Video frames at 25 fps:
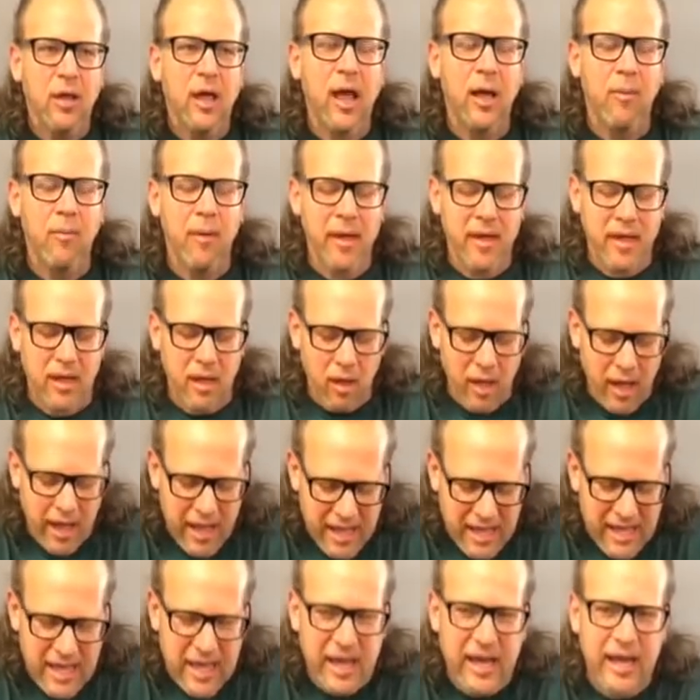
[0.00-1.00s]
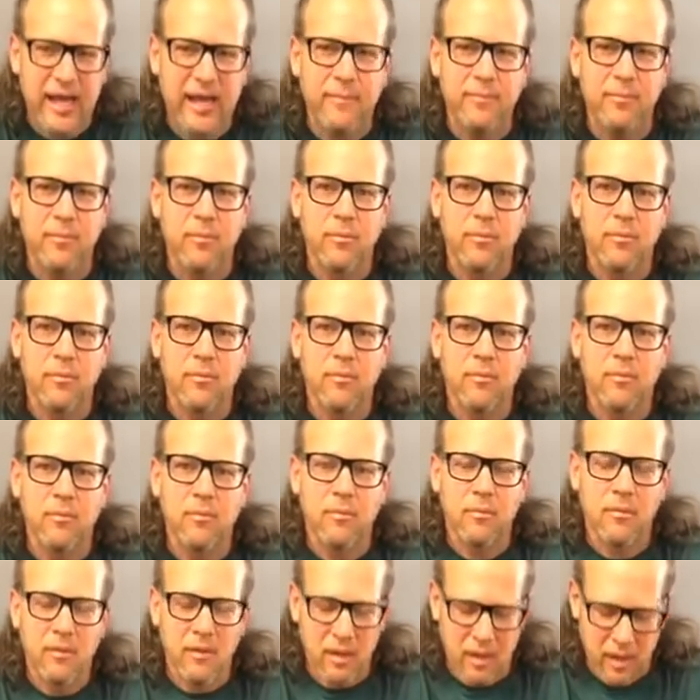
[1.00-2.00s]
I'm like, I get it.
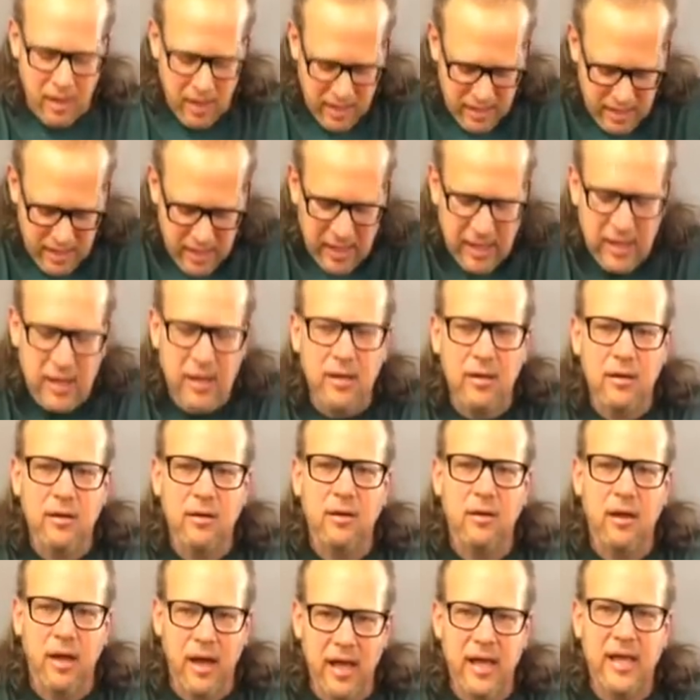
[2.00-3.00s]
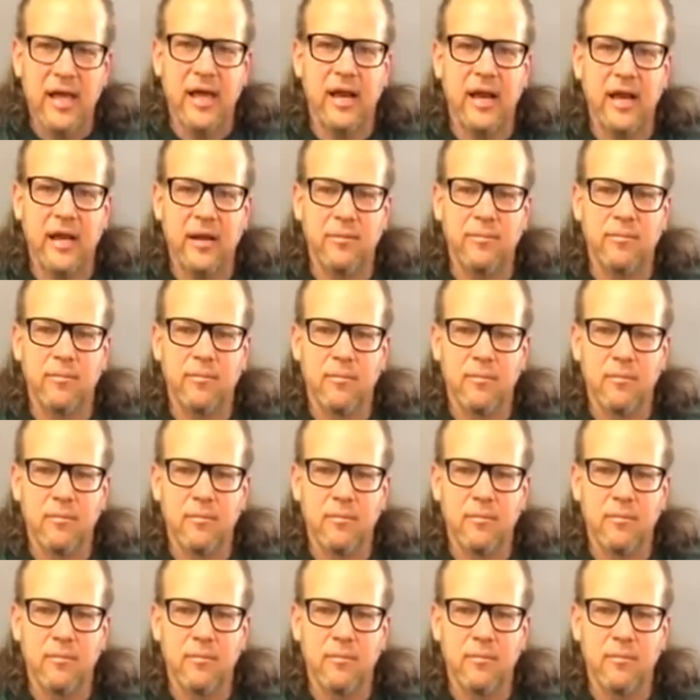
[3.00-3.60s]
I get it. I get it.